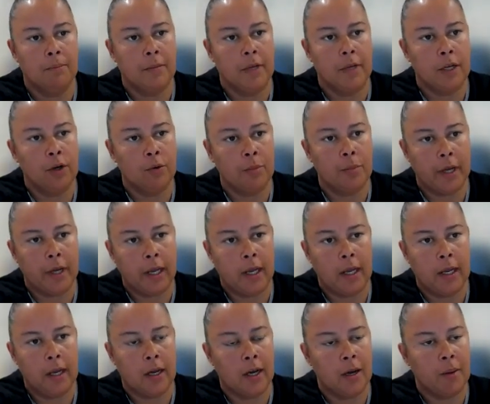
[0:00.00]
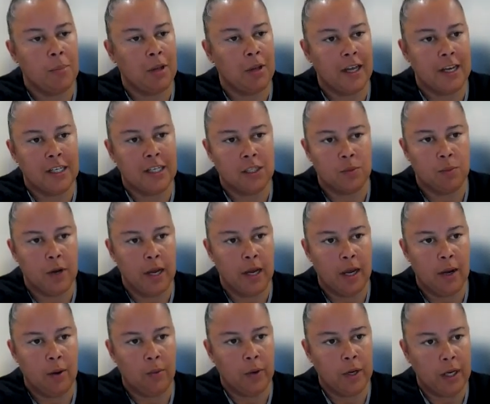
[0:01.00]
It'll be a place
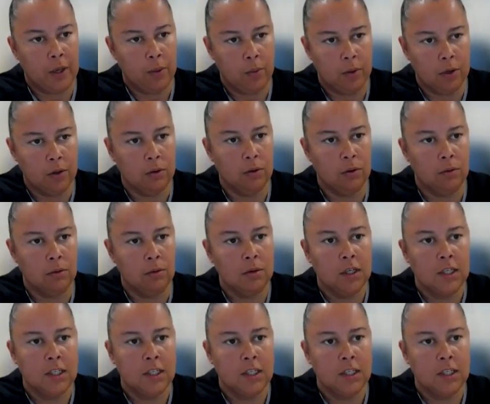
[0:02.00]
where we will